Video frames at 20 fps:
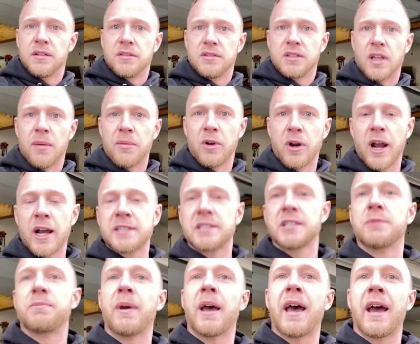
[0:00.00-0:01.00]
WRX
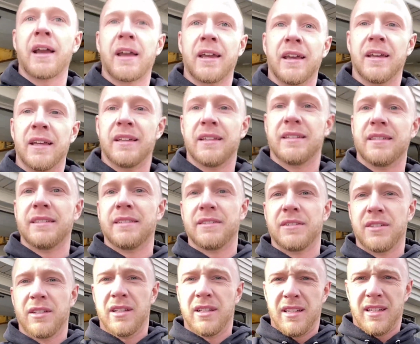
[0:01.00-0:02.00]
is back
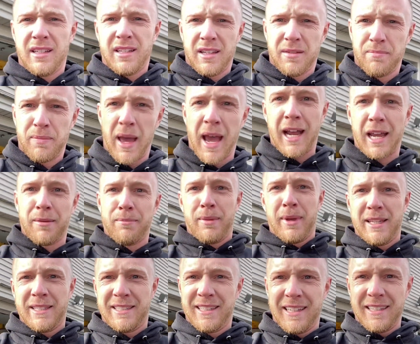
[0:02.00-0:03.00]
in
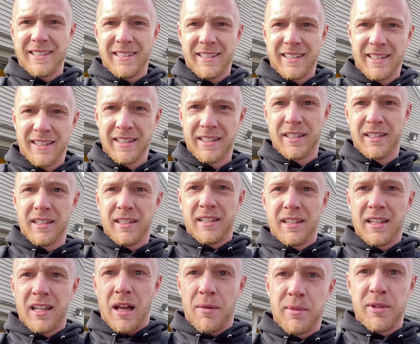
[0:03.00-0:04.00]
business.
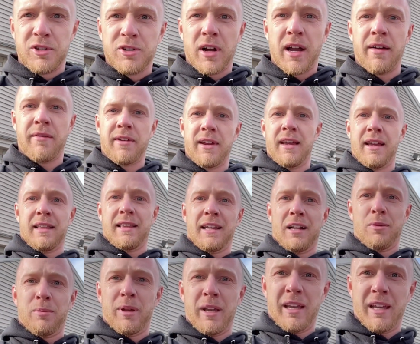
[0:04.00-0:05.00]
I'll be driving it a
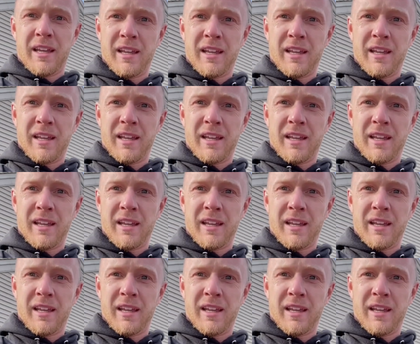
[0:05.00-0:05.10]
little bit.